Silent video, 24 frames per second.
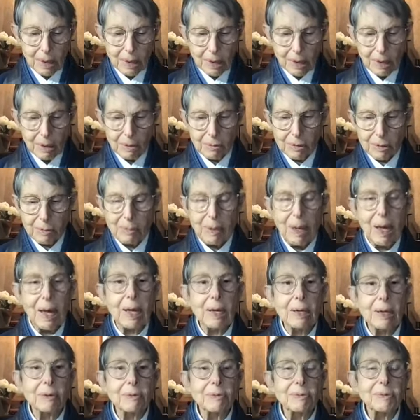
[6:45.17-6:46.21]
he was a
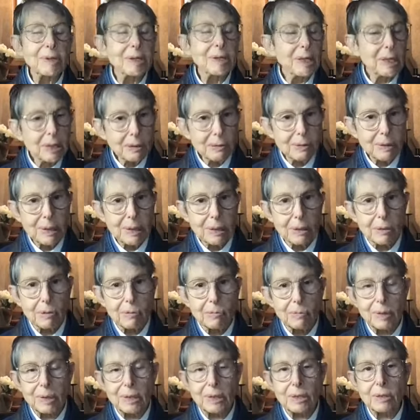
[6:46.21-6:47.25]
man of very low ego,
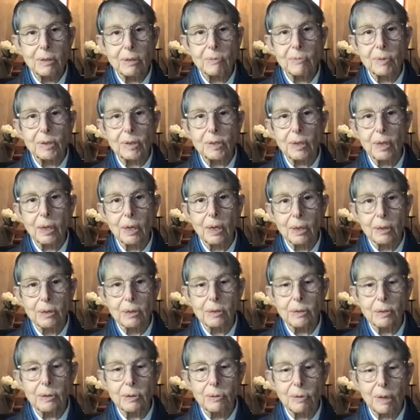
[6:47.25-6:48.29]
which
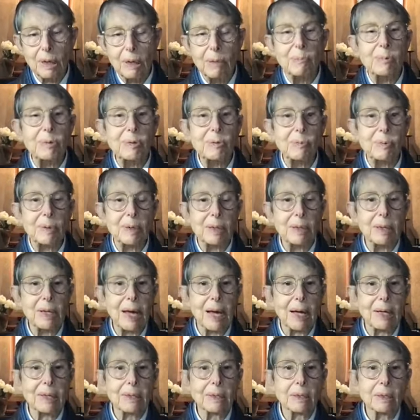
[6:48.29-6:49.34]
also comes with
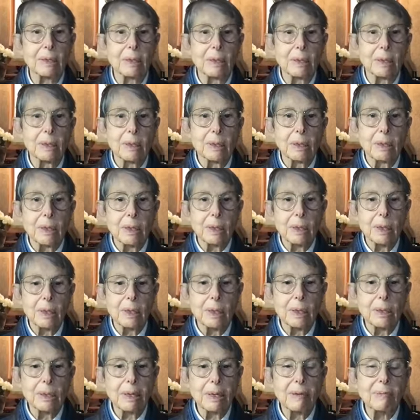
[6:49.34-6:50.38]
that
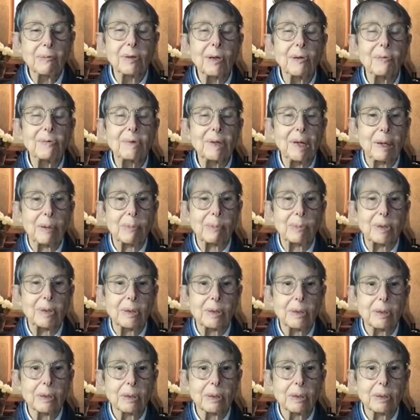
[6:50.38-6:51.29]
level of depth.